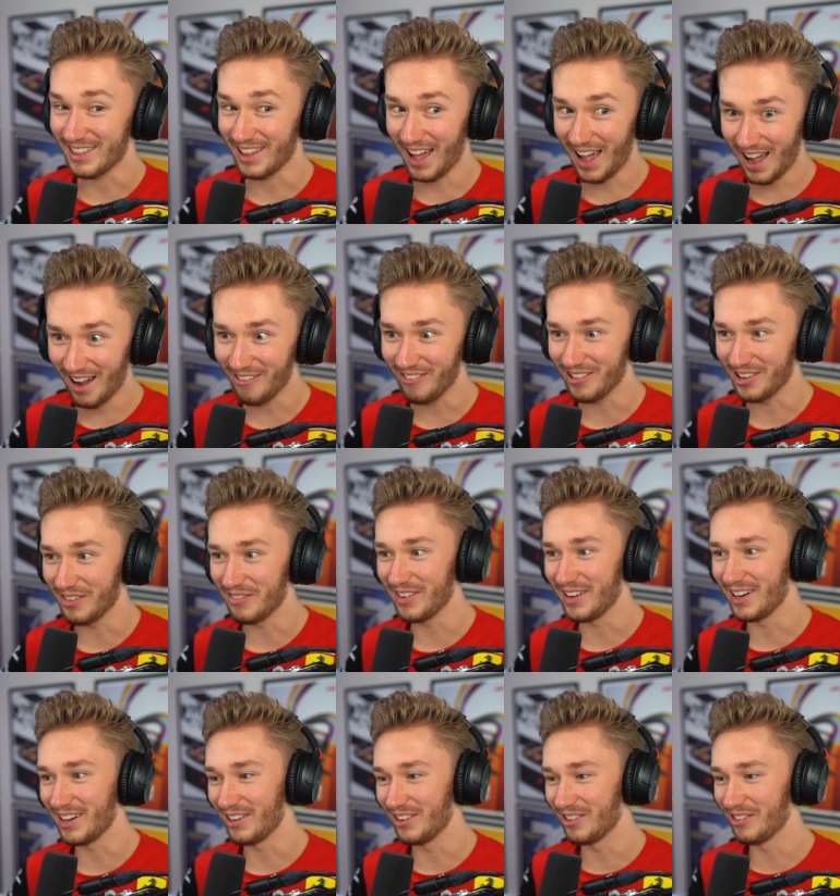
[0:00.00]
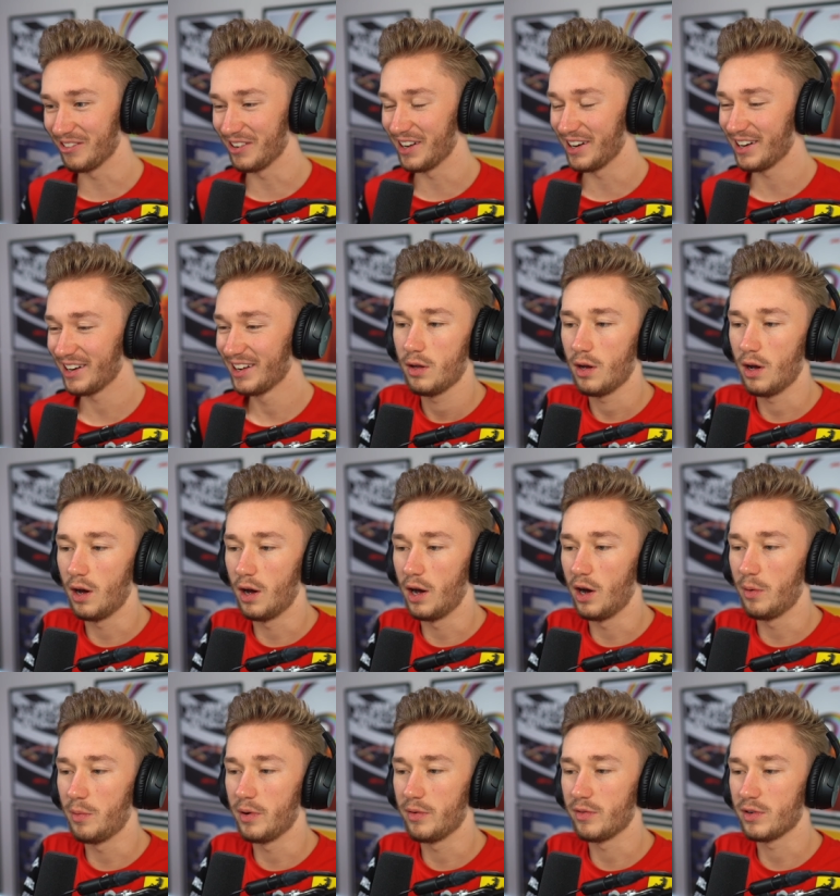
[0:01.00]
That would have been a good one. Oh,
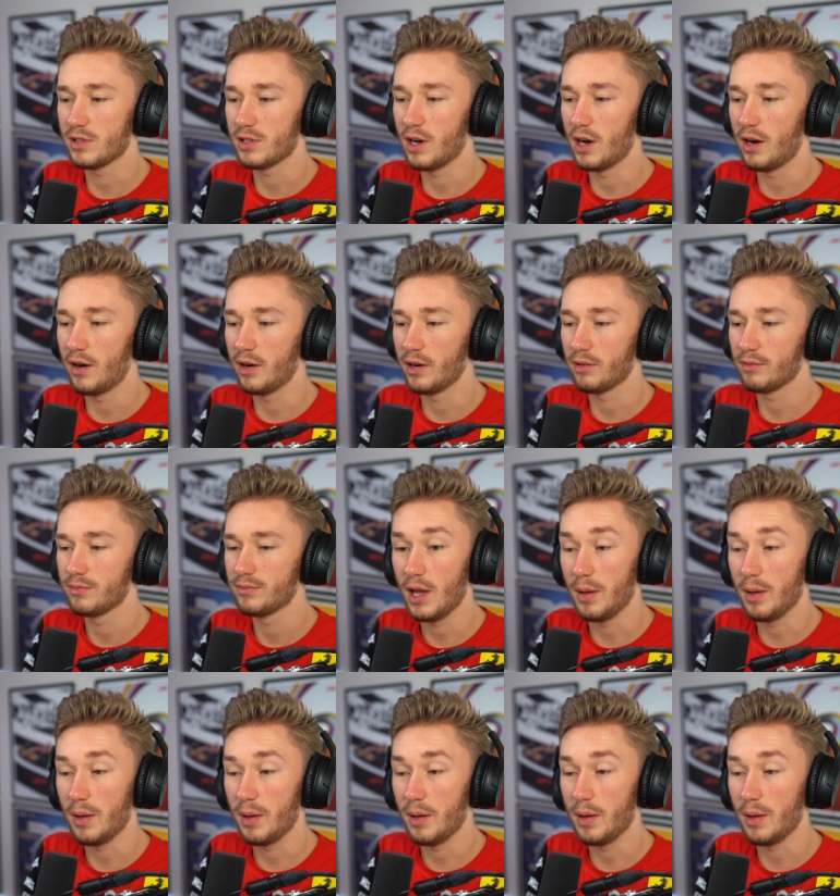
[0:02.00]
I'm on retiring.